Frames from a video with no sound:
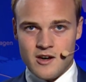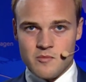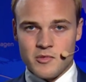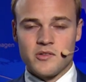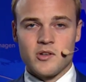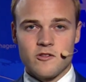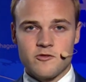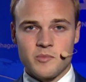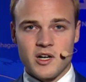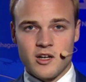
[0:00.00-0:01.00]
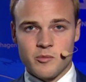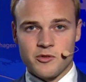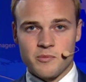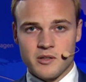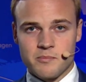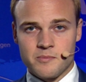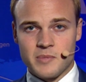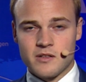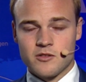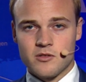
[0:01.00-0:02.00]
Myself, my name is Mark
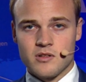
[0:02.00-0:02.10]
Bacco,